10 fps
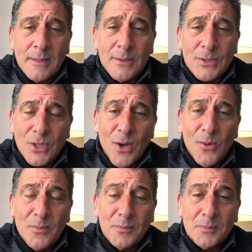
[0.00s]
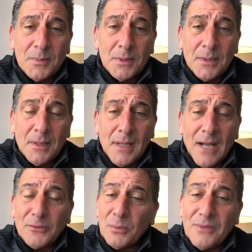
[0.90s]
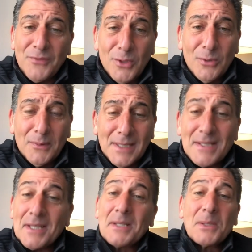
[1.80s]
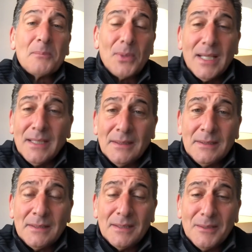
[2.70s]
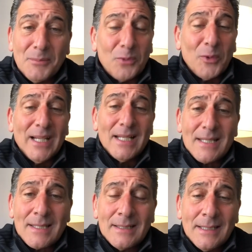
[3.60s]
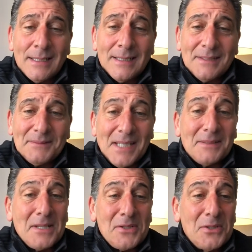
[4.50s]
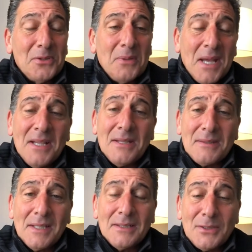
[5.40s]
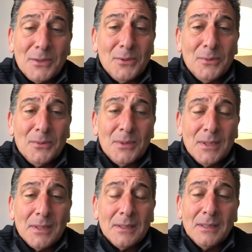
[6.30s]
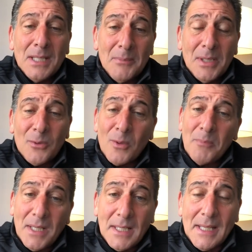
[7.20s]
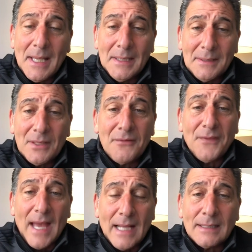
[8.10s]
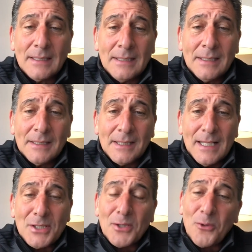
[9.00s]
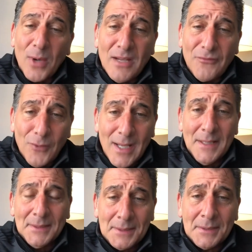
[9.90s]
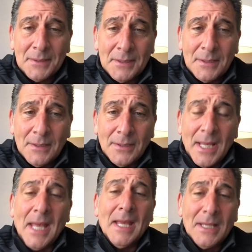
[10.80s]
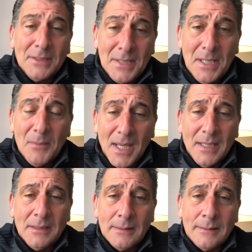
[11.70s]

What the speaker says: So, after review, it's incomplete. But Reese, that doesn't do anything to limit or mitigate the fact that as a great friend and teammate,